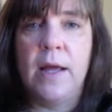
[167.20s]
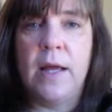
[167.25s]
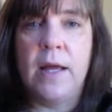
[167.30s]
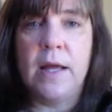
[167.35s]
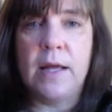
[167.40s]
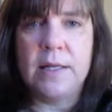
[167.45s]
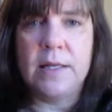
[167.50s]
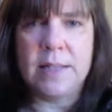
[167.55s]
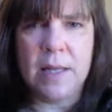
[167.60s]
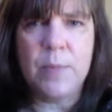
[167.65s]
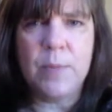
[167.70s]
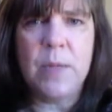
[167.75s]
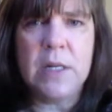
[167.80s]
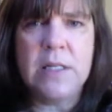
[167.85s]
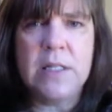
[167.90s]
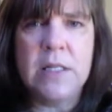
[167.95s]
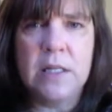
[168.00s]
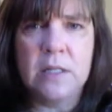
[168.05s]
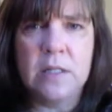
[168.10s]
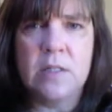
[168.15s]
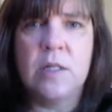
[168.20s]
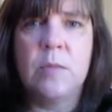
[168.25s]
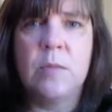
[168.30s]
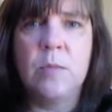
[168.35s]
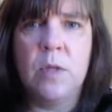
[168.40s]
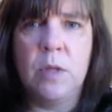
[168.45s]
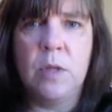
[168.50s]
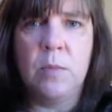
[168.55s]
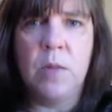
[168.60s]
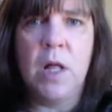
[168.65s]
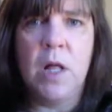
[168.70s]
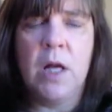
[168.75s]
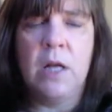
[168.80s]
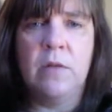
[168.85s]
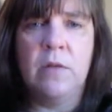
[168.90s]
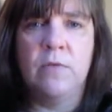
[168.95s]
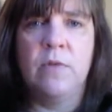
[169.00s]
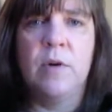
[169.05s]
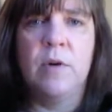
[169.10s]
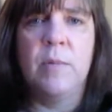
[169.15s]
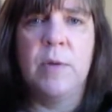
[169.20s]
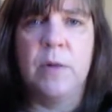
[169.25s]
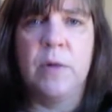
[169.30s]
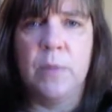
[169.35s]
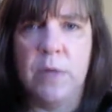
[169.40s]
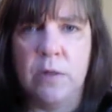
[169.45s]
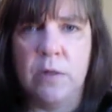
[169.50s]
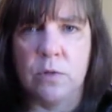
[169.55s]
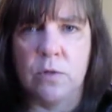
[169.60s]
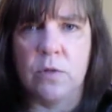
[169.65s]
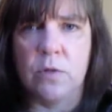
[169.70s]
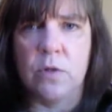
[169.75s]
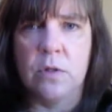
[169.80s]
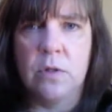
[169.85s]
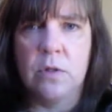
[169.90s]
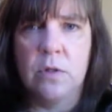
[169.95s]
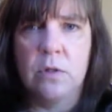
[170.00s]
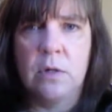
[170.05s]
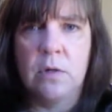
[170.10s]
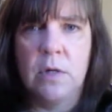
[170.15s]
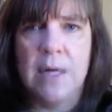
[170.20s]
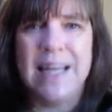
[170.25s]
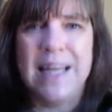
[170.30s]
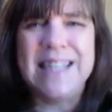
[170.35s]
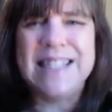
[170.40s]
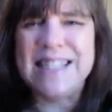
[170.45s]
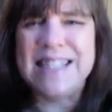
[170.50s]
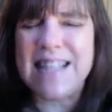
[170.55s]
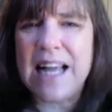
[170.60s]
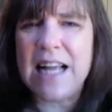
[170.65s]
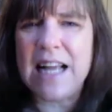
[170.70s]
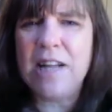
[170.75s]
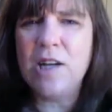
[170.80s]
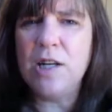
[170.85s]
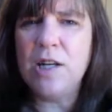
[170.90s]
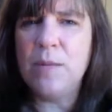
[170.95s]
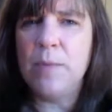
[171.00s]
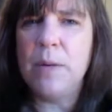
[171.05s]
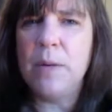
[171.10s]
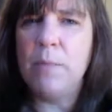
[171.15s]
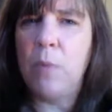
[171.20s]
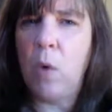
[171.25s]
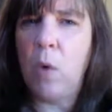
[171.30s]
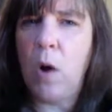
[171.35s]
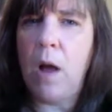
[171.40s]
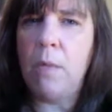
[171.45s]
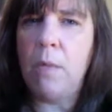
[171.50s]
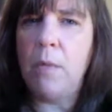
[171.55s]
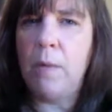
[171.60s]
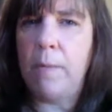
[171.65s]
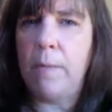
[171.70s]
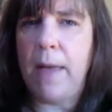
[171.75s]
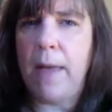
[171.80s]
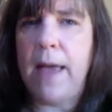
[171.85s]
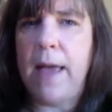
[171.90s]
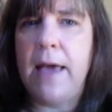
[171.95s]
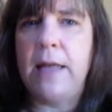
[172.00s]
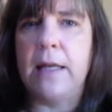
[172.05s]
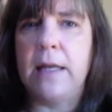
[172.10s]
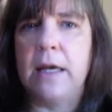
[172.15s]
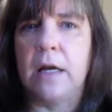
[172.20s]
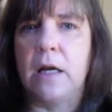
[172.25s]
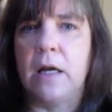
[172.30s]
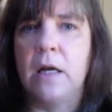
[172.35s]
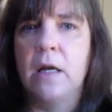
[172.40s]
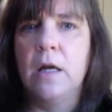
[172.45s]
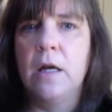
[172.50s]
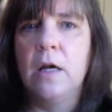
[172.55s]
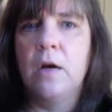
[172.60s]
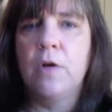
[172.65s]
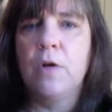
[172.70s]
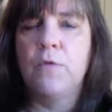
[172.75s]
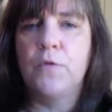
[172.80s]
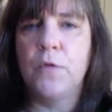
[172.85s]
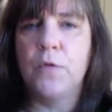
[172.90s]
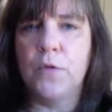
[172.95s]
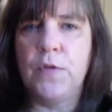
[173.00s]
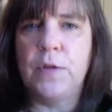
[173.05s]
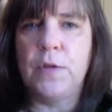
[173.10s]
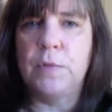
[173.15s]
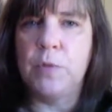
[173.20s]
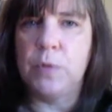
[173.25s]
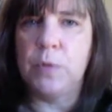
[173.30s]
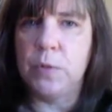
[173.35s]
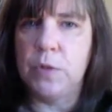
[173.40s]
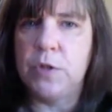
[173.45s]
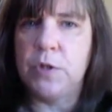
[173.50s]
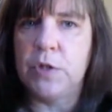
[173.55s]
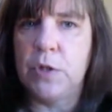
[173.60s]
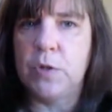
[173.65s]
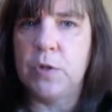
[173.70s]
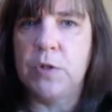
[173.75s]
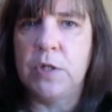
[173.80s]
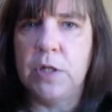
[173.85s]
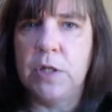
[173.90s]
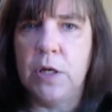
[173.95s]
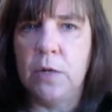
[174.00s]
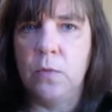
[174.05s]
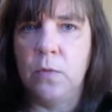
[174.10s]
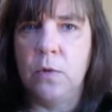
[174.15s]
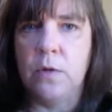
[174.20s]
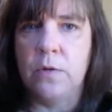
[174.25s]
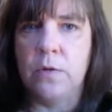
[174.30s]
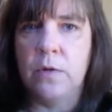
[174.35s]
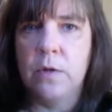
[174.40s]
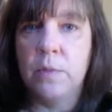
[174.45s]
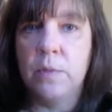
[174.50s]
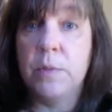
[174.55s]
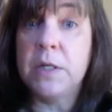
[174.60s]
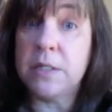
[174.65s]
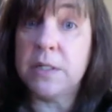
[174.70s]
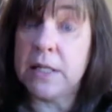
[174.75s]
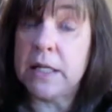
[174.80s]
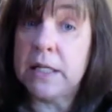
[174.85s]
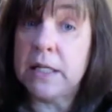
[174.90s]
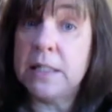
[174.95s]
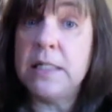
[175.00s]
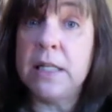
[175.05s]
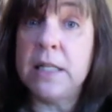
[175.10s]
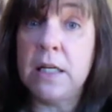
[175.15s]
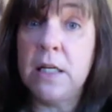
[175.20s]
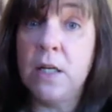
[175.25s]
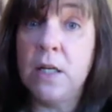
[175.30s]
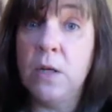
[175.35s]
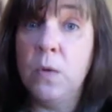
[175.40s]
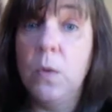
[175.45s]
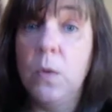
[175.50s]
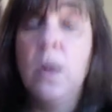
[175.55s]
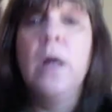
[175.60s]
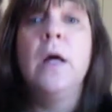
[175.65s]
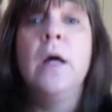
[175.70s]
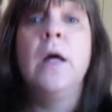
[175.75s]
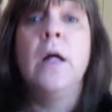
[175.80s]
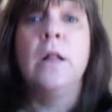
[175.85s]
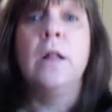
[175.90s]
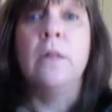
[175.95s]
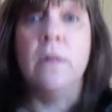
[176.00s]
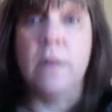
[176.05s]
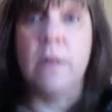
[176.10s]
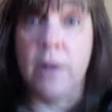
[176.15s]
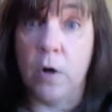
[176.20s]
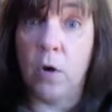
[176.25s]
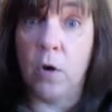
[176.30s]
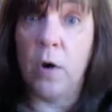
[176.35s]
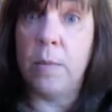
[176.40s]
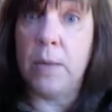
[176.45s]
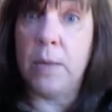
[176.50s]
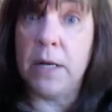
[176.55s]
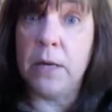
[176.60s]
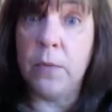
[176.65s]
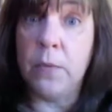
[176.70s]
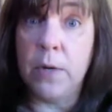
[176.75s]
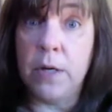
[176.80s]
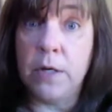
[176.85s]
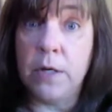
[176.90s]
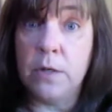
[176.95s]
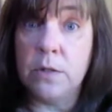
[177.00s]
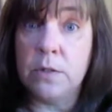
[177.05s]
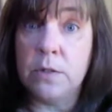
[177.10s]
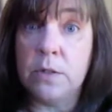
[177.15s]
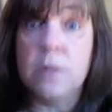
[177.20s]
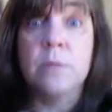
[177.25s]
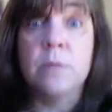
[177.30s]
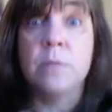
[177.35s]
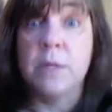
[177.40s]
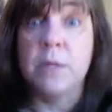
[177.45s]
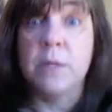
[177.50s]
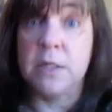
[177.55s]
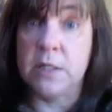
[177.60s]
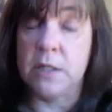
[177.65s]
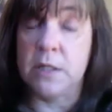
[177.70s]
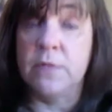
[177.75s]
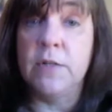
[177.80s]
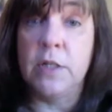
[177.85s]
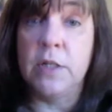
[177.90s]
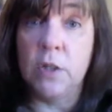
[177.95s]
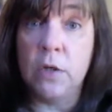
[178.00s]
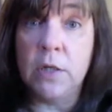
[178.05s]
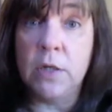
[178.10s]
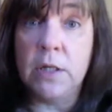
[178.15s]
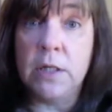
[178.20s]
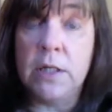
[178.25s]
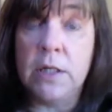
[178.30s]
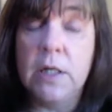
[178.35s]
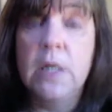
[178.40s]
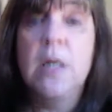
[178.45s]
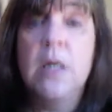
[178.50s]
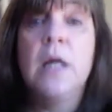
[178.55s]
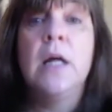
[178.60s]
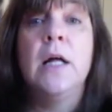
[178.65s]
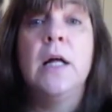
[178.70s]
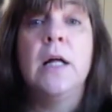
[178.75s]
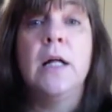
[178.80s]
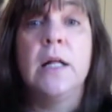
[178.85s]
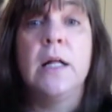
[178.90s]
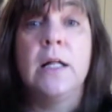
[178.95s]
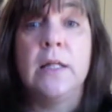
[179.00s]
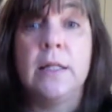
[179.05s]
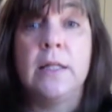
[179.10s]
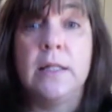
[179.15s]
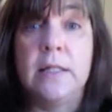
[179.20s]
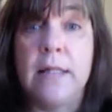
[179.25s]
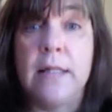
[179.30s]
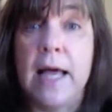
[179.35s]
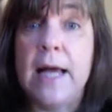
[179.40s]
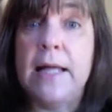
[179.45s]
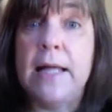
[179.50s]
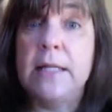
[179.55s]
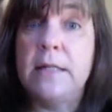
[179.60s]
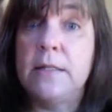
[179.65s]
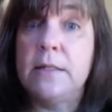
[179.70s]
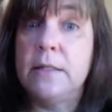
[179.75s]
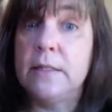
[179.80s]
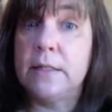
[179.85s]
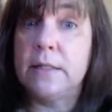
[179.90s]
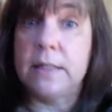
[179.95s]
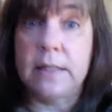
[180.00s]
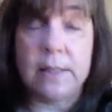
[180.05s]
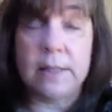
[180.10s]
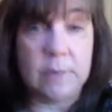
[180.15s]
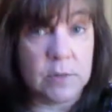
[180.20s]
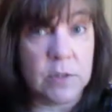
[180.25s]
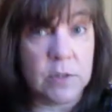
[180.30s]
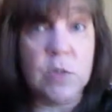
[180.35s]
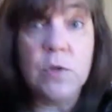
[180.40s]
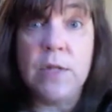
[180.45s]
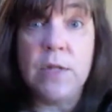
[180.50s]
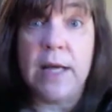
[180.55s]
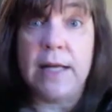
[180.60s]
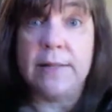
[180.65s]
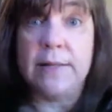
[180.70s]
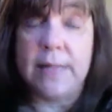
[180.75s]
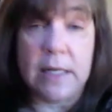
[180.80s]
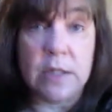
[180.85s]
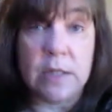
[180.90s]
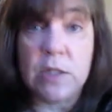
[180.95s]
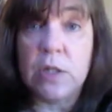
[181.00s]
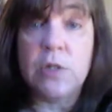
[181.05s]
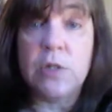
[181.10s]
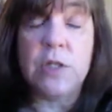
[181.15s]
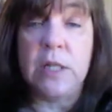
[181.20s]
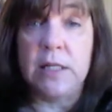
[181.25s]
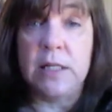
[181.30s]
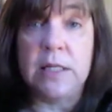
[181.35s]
is that placing a stumbling block in front of my readers? Is that going to be problematic for them to associate with? Because I can tell you, there are many readers, myself included, that do that. They associate